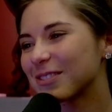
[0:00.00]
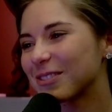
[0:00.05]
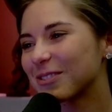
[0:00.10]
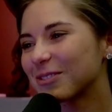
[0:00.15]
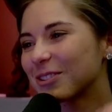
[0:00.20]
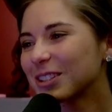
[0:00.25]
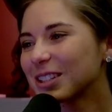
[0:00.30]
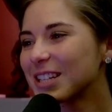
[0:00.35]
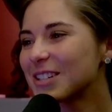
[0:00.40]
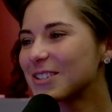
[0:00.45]

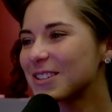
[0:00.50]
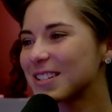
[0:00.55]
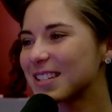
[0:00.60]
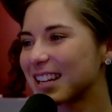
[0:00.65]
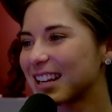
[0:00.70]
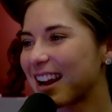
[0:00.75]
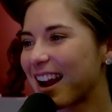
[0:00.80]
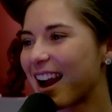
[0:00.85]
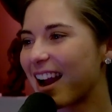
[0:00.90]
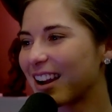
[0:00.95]
Really
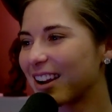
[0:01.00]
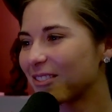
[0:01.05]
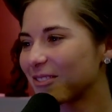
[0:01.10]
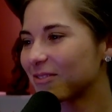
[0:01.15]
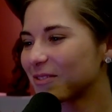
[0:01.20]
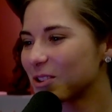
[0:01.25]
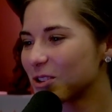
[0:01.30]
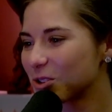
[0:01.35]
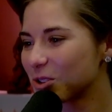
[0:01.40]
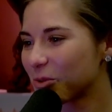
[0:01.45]
interesting guy.
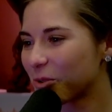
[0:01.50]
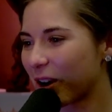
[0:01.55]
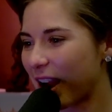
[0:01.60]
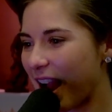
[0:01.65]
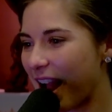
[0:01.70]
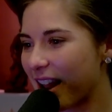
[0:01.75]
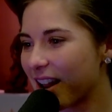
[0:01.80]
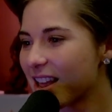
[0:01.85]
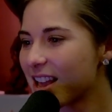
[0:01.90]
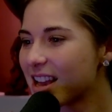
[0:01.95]
Usually wear a
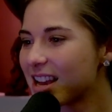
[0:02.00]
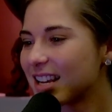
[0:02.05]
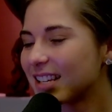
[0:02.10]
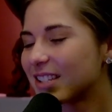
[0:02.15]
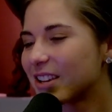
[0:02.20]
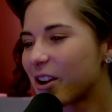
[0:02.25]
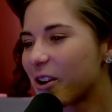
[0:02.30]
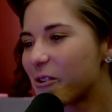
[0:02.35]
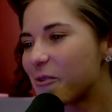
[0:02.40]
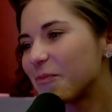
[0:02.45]
hat.
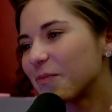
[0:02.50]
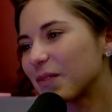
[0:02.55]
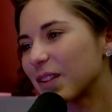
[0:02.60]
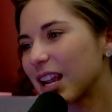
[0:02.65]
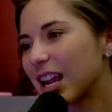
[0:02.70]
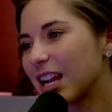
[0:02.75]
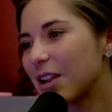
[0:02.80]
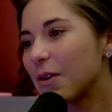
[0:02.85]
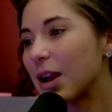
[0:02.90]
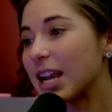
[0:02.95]
So
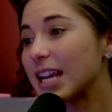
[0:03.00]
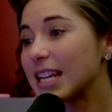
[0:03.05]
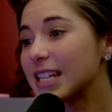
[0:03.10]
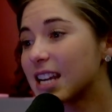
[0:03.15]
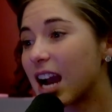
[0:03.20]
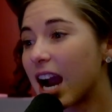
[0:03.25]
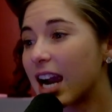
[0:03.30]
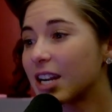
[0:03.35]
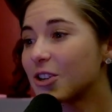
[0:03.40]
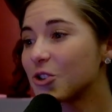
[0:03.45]
anyway, he
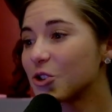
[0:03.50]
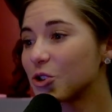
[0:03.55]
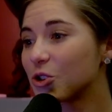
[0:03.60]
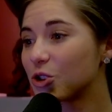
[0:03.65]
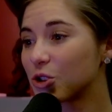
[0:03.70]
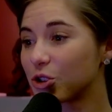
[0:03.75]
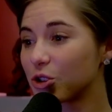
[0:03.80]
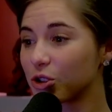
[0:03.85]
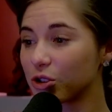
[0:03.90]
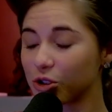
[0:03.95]
died in
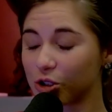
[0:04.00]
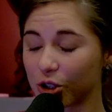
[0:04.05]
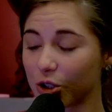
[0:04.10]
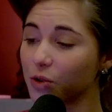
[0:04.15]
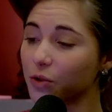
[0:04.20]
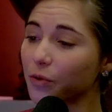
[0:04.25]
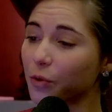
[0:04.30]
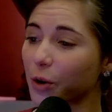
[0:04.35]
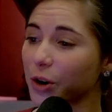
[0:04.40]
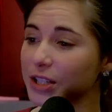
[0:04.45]

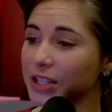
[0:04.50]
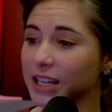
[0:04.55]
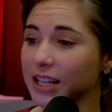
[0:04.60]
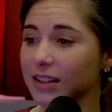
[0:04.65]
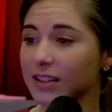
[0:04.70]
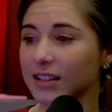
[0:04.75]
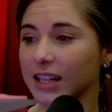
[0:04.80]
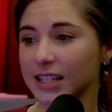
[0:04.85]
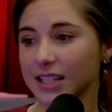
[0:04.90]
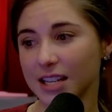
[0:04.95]
June
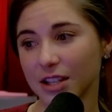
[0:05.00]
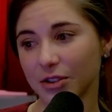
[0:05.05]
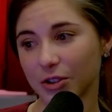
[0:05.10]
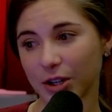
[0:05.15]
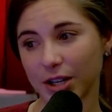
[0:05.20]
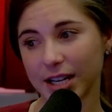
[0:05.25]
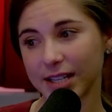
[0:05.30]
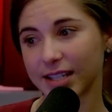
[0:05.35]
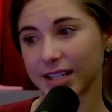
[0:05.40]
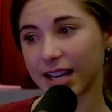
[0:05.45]
fourteenth, nineteen
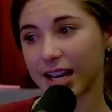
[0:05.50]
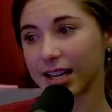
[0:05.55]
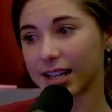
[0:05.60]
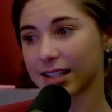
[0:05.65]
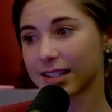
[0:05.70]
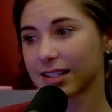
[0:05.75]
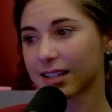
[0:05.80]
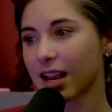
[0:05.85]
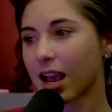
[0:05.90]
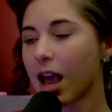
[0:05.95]

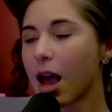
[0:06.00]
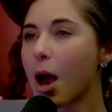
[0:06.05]
thirty-six.